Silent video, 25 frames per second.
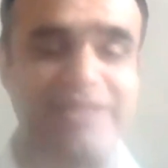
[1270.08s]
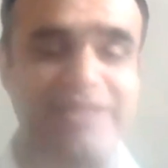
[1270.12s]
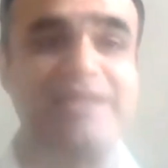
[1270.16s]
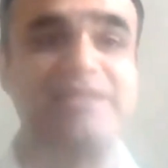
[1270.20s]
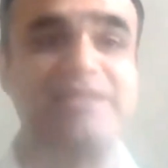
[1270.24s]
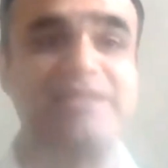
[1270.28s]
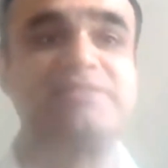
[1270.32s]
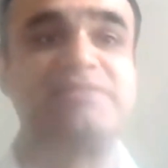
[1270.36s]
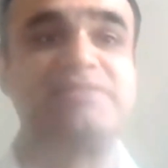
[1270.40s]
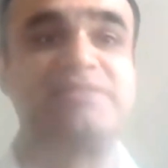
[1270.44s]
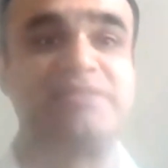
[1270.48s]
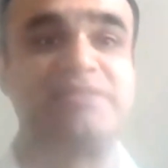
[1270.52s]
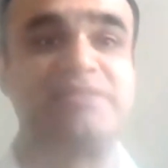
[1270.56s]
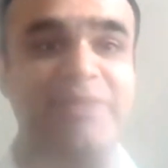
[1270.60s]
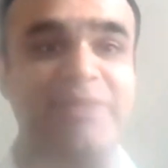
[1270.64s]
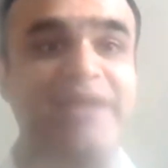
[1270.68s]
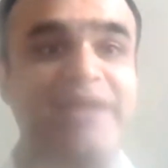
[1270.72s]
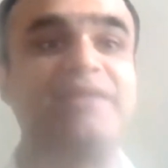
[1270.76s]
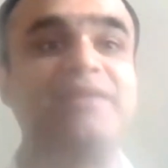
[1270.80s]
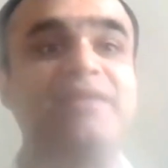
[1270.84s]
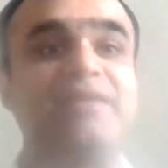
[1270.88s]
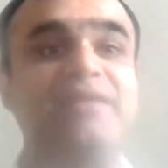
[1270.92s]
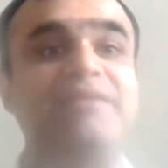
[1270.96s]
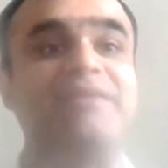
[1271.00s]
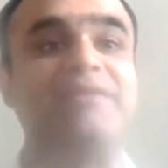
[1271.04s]
has
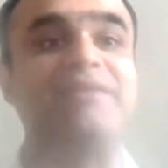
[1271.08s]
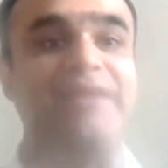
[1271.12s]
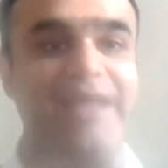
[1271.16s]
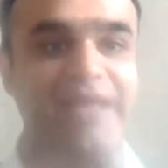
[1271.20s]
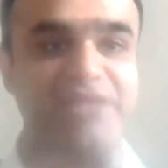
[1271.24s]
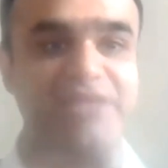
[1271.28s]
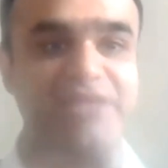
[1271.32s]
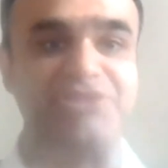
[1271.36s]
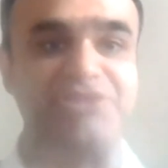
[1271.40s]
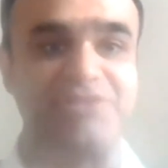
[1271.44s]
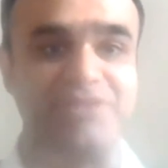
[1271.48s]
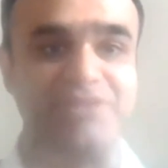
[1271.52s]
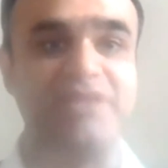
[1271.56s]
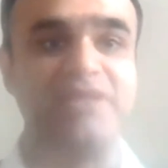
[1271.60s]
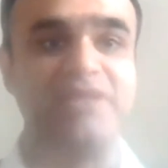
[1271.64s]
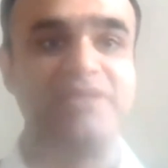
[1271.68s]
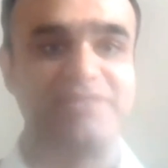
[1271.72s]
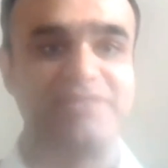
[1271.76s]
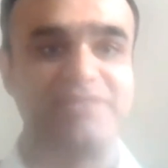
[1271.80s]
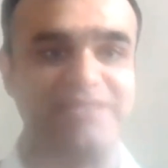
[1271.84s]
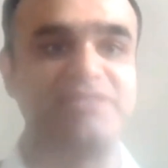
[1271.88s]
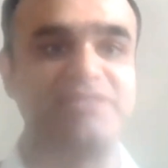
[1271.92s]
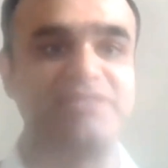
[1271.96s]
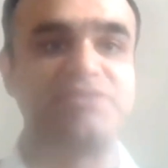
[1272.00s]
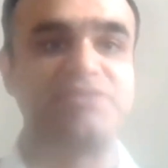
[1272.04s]
dramatically crashed
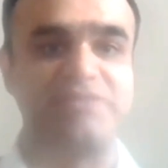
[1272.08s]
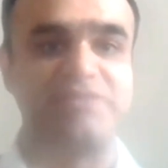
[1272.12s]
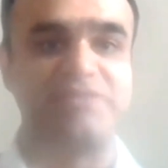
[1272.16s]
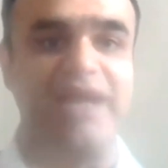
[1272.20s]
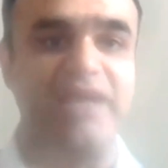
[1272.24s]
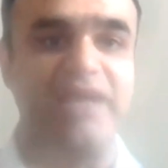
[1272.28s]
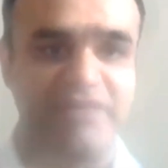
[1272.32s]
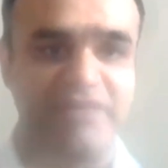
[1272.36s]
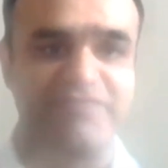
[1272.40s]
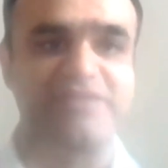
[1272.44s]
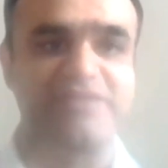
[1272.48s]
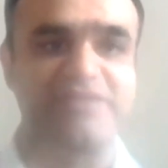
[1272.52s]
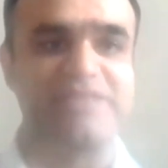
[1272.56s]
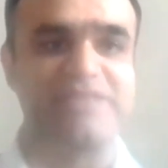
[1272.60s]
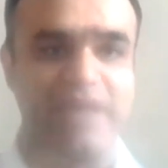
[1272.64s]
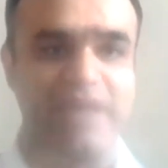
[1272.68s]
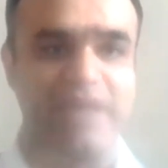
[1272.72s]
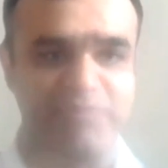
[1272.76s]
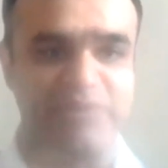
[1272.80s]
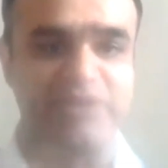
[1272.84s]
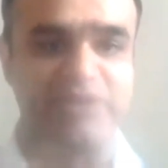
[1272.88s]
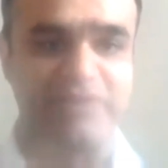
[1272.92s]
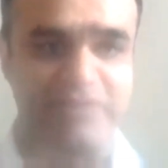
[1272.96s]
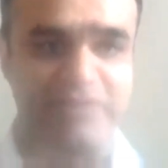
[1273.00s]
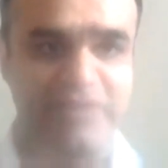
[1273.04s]
since ILFS
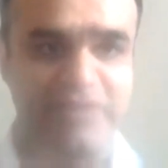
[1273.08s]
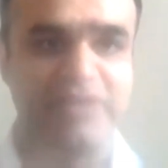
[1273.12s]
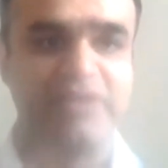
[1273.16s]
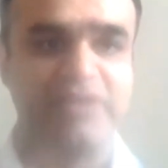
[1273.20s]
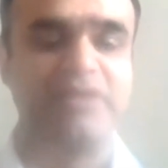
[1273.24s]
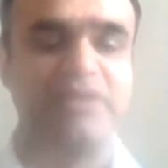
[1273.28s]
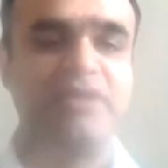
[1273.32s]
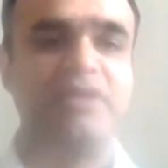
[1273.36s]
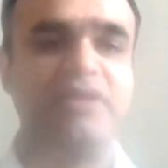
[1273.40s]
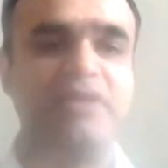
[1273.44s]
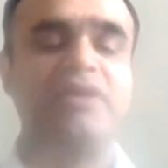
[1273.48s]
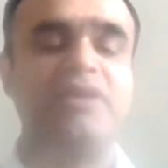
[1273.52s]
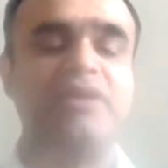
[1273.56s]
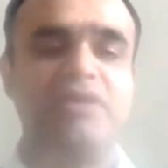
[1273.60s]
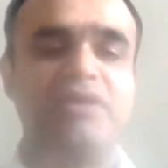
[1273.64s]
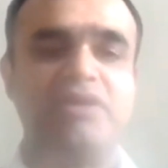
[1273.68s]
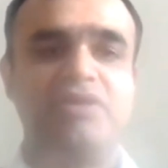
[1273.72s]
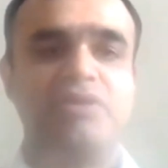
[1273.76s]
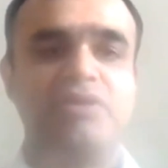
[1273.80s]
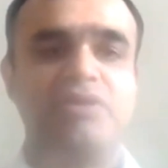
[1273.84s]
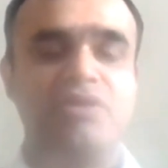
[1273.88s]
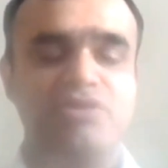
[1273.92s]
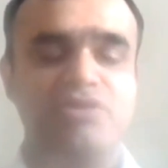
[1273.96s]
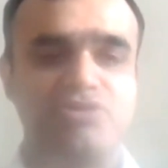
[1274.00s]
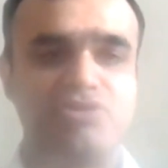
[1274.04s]
happened.
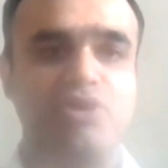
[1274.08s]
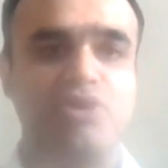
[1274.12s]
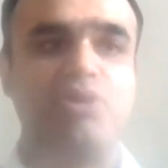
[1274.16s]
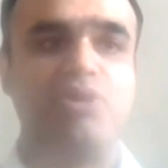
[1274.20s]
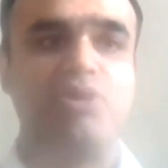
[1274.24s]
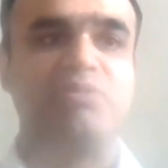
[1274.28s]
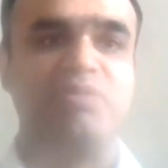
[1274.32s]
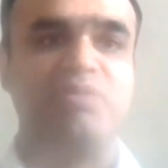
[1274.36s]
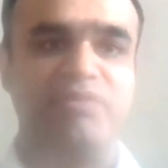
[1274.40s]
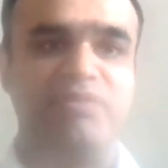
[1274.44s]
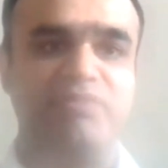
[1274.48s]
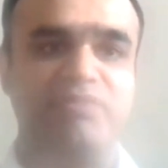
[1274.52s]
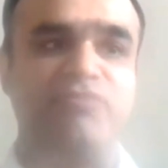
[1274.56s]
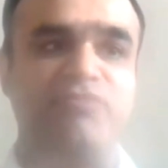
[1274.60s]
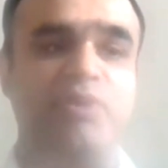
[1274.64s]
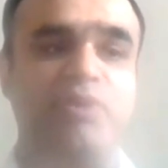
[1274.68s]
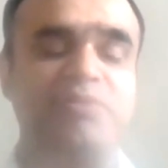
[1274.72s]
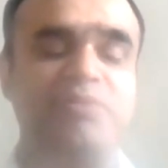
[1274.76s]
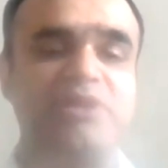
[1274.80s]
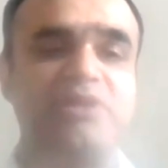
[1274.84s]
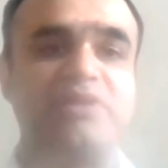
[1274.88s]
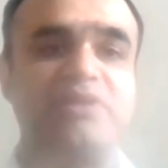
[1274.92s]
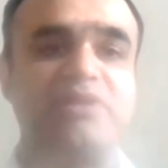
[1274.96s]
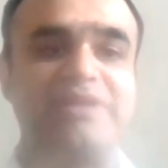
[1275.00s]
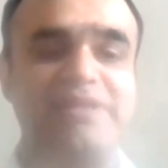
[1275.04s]
So
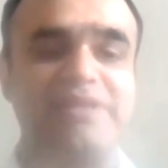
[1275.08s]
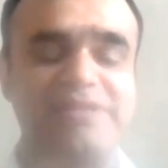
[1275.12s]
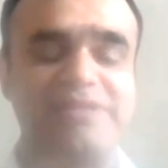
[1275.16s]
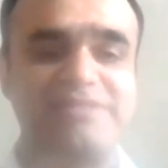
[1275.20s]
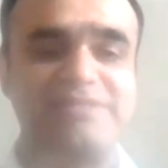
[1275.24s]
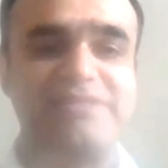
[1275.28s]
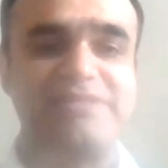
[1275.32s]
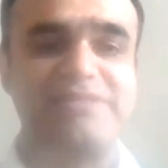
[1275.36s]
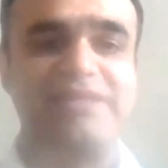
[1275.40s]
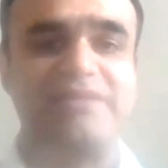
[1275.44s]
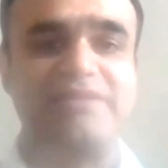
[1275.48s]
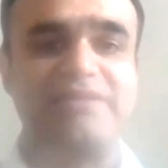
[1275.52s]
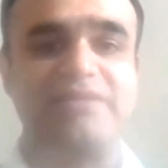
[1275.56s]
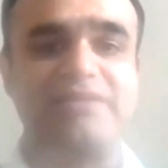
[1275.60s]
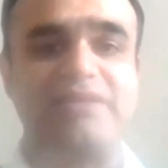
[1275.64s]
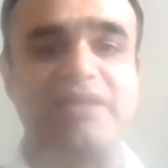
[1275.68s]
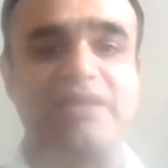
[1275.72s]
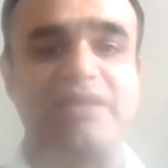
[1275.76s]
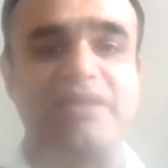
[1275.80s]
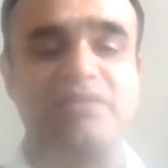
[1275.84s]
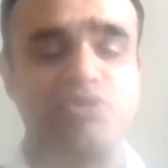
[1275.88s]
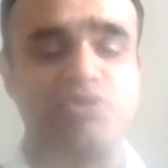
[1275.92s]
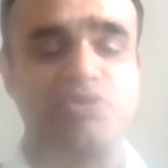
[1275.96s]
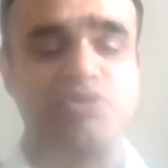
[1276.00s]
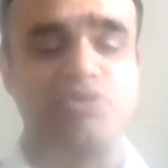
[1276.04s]
from a real estate,
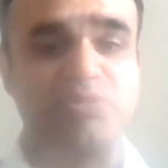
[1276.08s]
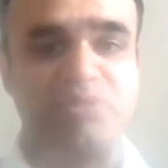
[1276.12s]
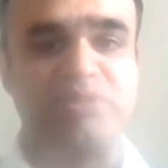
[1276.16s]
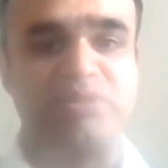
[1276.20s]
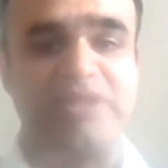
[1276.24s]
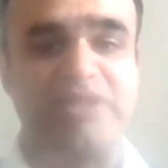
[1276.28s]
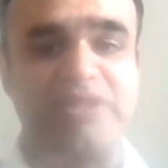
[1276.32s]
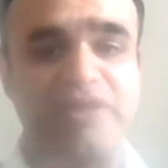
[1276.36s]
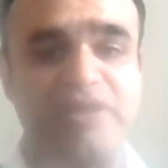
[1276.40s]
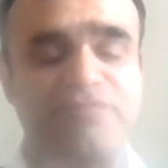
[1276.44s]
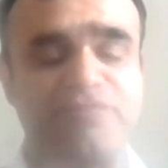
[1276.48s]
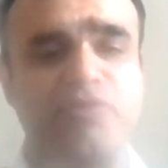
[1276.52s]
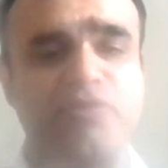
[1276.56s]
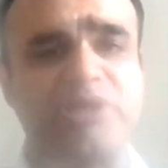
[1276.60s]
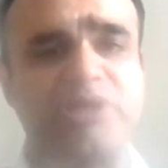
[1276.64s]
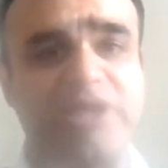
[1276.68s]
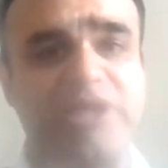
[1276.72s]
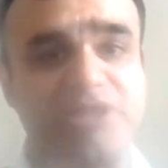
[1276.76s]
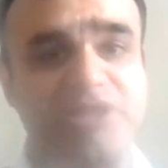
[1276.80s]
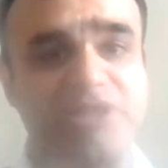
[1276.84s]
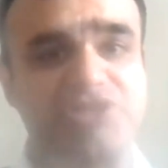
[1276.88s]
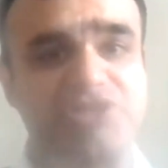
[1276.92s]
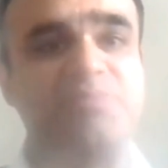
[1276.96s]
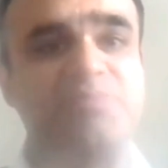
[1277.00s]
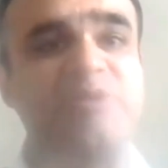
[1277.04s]
so therefore
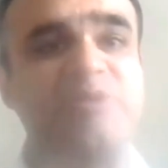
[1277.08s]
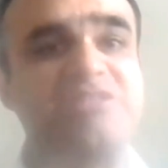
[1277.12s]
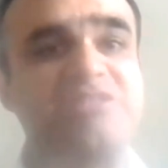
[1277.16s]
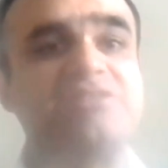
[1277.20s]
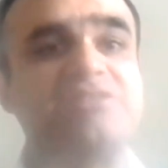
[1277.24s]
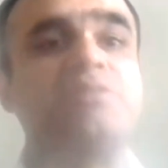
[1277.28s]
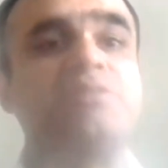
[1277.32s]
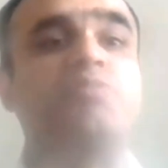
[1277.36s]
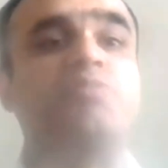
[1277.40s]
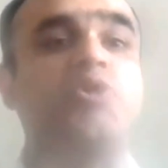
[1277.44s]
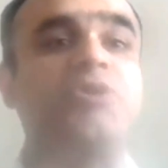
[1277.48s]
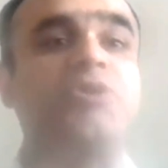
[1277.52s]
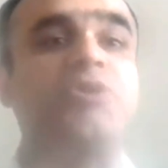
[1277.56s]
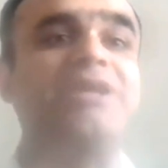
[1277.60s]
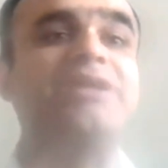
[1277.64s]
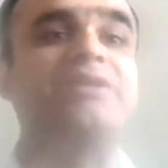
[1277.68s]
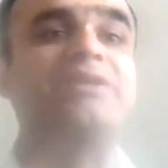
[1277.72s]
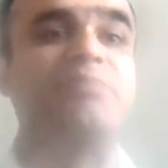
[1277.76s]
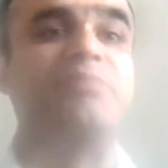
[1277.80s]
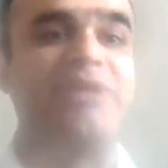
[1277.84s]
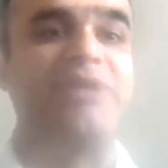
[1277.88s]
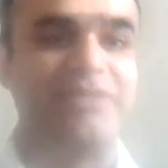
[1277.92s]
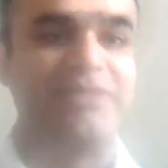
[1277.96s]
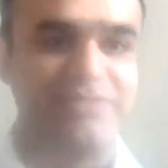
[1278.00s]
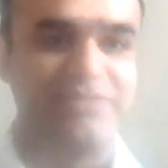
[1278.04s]
customers are supporting
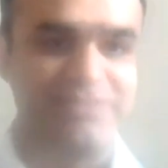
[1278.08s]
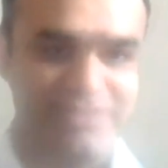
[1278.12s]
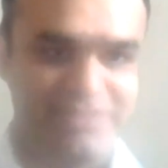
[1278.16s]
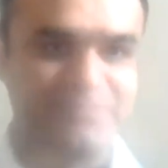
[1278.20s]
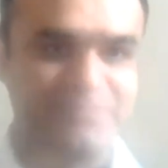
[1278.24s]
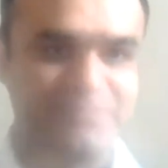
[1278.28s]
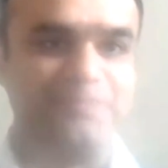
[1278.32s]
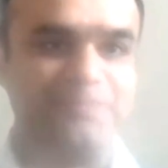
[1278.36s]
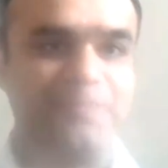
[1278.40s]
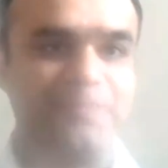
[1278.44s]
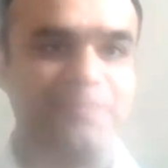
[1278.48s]
the builders.